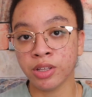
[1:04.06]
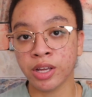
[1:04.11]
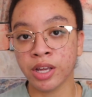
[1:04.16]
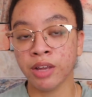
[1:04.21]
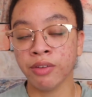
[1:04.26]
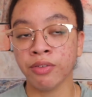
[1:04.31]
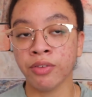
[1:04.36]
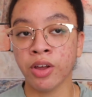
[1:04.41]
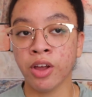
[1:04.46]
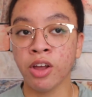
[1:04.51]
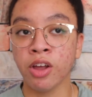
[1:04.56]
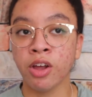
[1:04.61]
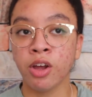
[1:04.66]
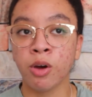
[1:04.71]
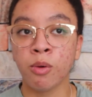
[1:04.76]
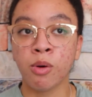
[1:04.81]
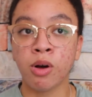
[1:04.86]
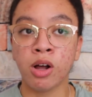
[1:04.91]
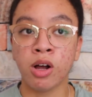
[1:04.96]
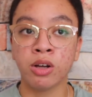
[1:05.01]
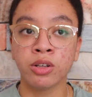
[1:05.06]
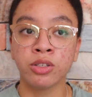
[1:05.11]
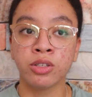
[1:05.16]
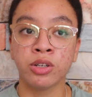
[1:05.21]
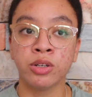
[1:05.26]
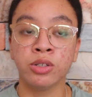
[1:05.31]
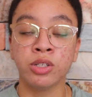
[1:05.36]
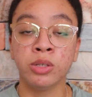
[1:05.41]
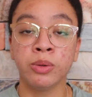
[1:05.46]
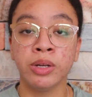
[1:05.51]
life while
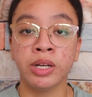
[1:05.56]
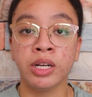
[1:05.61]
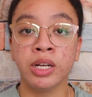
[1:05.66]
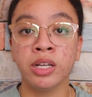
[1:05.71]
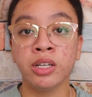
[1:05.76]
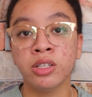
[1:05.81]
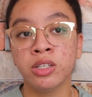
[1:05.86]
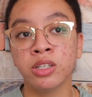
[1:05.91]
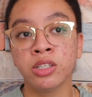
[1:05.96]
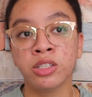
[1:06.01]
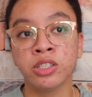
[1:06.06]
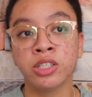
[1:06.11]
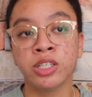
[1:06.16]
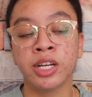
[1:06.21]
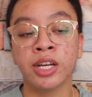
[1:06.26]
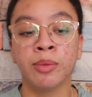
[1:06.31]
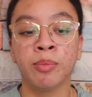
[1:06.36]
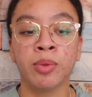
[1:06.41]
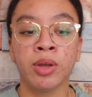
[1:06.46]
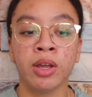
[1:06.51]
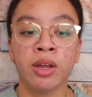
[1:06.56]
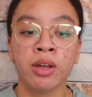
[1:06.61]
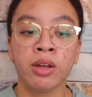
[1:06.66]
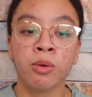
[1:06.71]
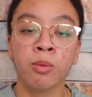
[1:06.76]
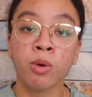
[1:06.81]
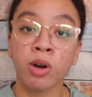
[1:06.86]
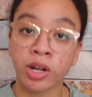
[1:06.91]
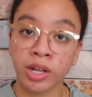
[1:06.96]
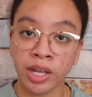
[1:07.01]
also doing an internship,
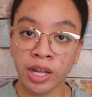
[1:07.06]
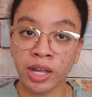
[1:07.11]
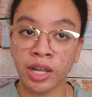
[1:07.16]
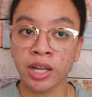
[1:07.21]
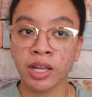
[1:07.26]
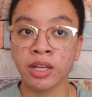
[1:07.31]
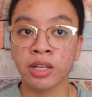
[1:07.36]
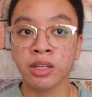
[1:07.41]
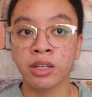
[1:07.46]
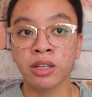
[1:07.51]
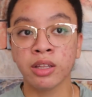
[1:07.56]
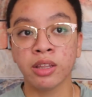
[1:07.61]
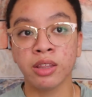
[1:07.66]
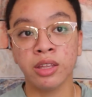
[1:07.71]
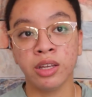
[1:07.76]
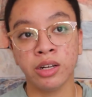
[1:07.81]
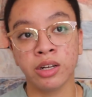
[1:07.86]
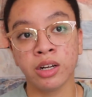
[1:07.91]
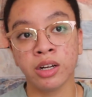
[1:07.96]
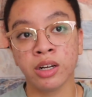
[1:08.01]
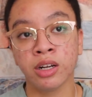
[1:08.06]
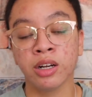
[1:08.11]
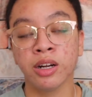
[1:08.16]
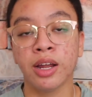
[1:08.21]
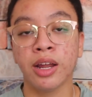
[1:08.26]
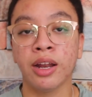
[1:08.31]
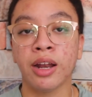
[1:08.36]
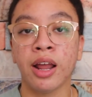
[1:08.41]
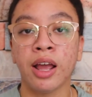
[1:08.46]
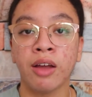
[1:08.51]
working, theater,
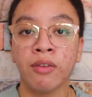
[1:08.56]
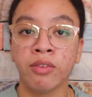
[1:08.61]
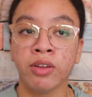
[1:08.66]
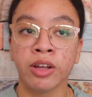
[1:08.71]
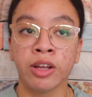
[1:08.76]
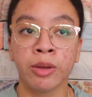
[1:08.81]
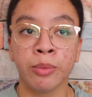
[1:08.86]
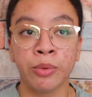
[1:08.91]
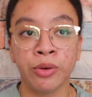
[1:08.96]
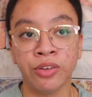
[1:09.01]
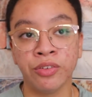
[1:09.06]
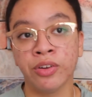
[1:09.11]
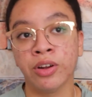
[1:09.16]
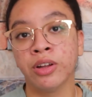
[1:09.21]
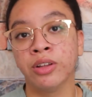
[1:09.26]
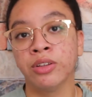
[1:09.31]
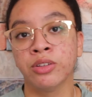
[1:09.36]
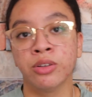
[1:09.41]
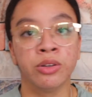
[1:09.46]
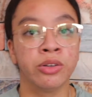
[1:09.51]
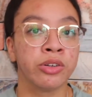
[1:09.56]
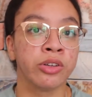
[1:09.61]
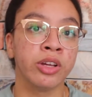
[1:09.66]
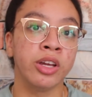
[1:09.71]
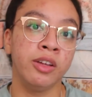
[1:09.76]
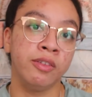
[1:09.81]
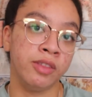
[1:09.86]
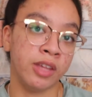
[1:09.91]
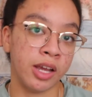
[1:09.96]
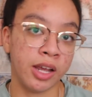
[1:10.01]
and having a boyfriend and social
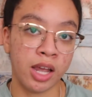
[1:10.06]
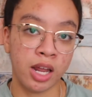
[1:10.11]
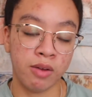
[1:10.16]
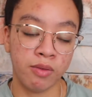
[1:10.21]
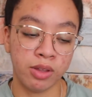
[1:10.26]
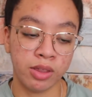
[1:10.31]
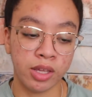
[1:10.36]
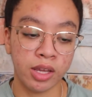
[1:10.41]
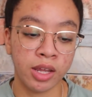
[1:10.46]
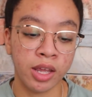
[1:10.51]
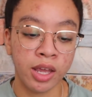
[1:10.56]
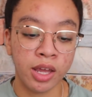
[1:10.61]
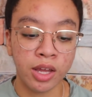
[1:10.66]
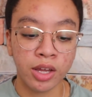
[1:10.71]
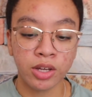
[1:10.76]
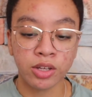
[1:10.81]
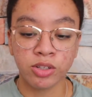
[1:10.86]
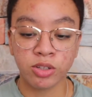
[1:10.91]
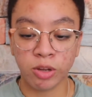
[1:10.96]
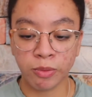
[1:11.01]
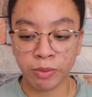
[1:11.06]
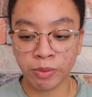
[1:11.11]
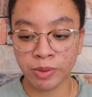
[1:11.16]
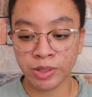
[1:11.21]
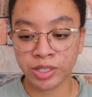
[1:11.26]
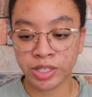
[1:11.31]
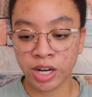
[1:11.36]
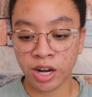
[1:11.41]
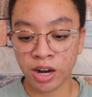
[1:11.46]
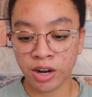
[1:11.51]
life, that kind of a thing. So I'm going to be
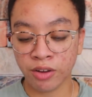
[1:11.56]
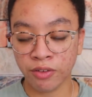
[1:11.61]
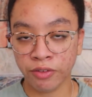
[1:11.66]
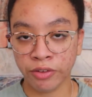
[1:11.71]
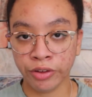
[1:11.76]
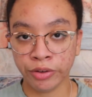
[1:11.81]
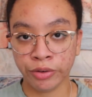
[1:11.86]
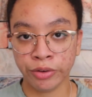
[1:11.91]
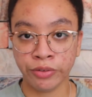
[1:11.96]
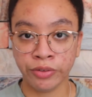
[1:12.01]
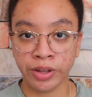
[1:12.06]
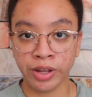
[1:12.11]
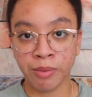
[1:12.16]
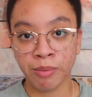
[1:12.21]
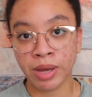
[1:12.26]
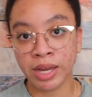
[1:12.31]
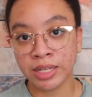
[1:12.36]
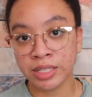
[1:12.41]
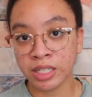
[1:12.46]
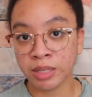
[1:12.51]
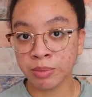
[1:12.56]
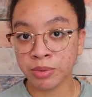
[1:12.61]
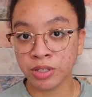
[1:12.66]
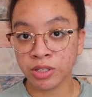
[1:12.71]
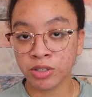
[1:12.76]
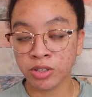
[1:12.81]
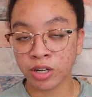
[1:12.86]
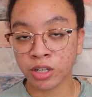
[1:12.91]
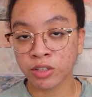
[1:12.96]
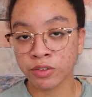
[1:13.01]
sharing a few of like my tips
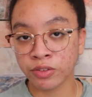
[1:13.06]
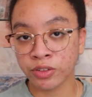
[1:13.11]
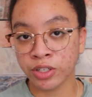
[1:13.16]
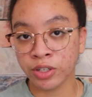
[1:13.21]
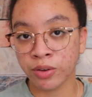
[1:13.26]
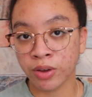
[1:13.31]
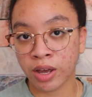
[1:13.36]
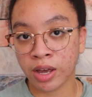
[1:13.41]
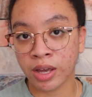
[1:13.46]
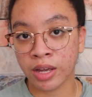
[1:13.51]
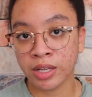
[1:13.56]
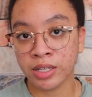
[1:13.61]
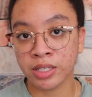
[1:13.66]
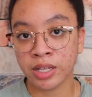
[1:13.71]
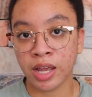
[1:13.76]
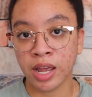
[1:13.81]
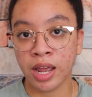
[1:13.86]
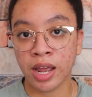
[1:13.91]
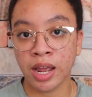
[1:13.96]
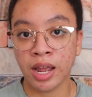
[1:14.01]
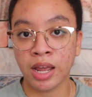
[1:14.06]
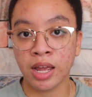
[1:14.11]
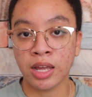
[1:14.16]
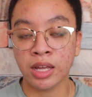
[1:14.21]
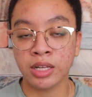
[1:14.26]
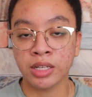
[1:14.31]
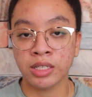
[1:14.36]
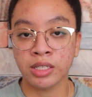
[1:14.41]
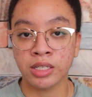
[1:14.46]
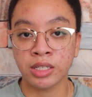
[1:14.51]
and tricks for you guys,
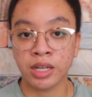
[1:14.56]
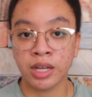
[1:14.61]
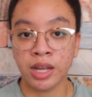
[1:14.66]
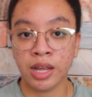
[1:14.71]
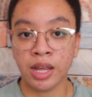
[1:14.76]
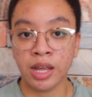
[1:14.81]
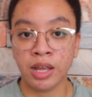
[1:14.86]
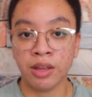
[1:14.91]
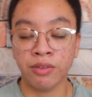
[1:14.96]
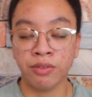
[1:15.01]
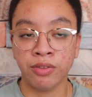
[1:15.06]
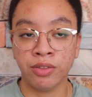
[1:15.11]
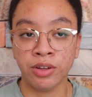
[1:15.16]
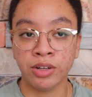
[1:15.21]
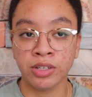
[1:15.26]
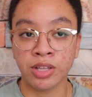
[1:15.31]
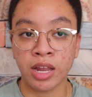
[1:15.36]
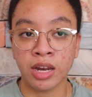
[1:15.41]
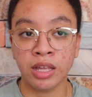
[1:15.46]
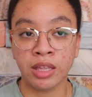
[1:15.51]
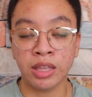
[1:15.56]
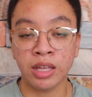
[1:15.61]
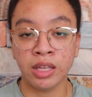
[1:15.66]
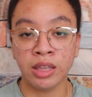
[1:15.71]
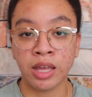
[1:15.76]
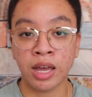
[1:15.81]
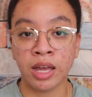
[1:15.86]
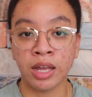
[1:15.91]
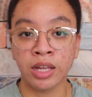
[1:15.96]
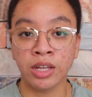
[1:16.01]
and if there's anything
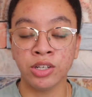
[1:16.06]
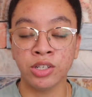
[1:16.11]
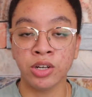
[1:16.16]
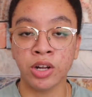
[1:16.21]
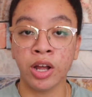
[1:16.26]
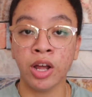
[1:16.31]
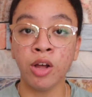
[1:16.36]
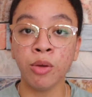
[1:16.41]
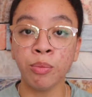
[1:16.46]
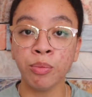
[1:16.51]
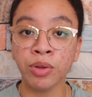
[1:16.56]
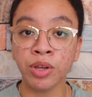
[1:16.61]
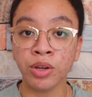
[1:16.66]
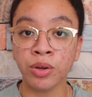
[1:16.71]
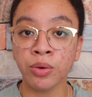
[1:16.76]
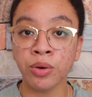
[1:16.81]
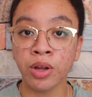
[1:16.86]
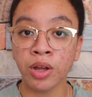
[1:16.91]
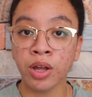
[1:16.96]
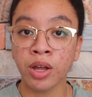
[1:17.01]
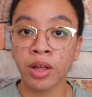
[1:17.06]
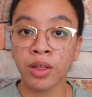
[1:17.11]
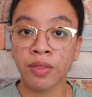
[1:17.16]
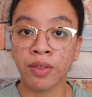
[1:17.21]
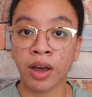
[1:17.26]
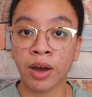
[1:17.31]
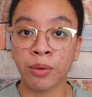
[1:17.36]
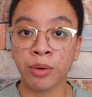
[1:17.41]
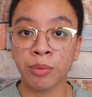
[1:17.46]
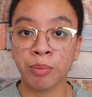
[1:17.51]
that I can do to help you,
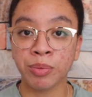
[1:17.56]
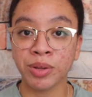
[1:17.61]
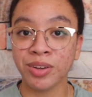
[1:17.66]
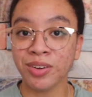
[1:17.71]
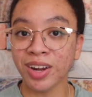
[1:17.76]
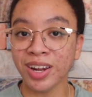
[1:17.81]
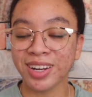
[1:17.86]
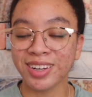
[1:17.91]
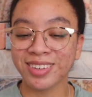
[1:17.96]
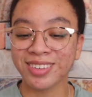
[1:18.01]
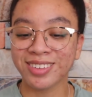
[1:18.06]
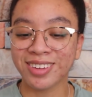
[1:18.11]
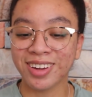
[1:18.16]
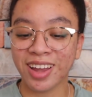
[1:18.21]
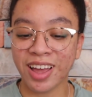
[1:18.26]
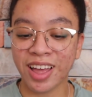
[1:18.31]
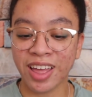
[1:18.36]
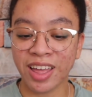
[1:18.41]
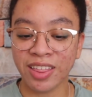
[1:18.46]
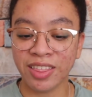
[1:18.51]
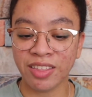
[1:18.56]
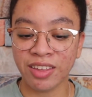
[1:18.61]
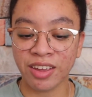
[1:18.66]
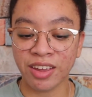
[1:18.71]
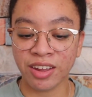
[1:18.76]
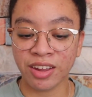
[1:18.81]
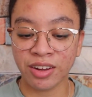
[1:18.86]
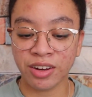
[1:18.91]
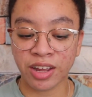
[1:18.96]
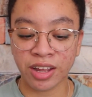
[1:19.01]
that would be great. And
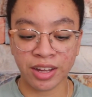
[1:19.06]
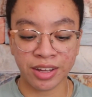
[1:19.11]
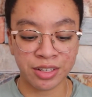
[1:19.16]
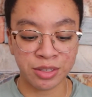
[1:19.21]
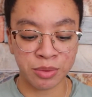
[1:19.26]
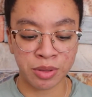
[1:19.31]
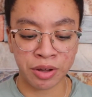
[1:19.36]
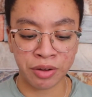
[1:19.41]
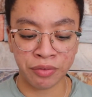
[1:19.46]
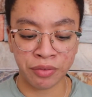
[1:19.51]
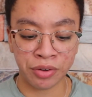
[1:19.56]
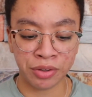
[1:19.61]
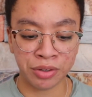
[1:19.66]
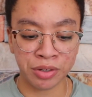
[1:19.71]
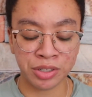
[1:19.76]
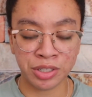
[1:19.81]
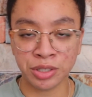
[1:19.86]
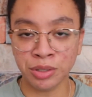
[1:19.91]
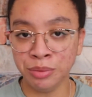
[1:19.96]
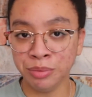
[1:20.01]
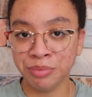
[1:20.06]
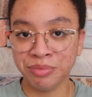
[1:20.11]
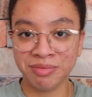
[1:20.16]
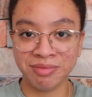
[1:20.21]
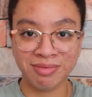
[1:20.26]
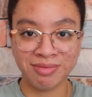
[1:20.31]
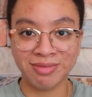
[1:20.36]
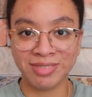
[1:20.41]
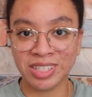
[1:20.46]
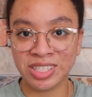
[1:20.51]
then I guess without further ado,
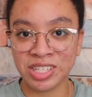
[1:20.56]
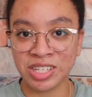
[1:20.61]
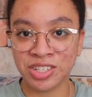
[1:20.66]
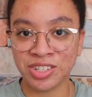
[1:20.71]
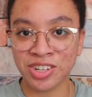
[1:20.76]
let's get